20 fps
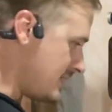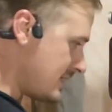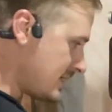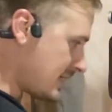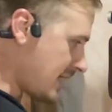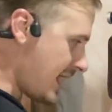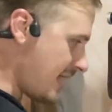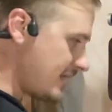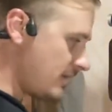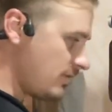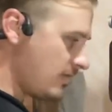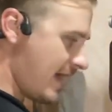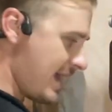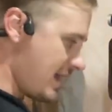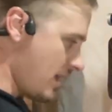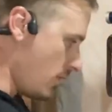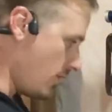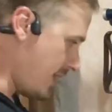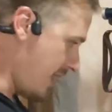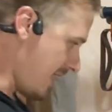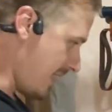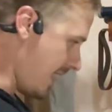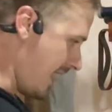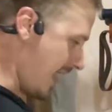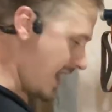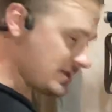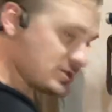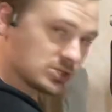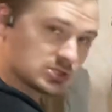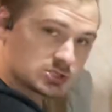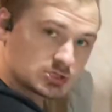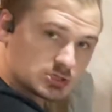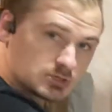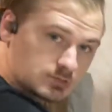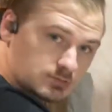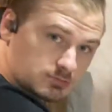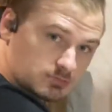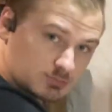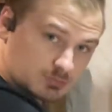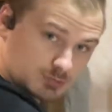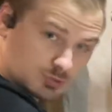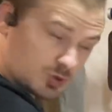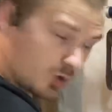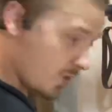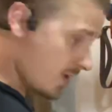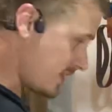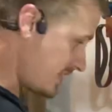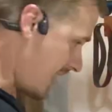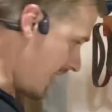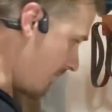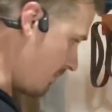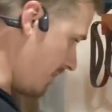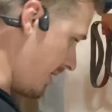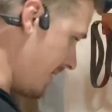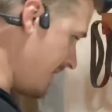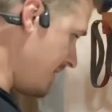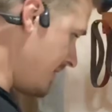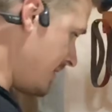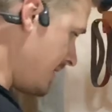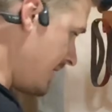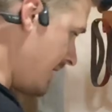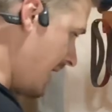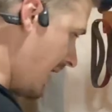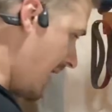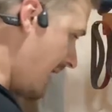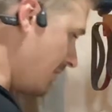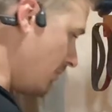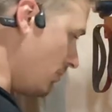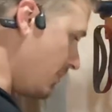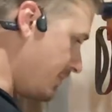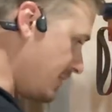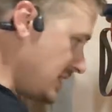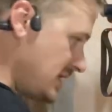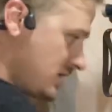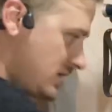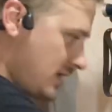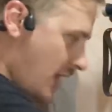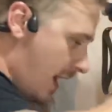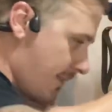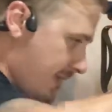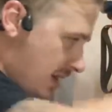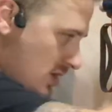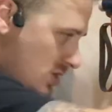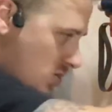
kind of like, okay, edge is going that way, and it would be coming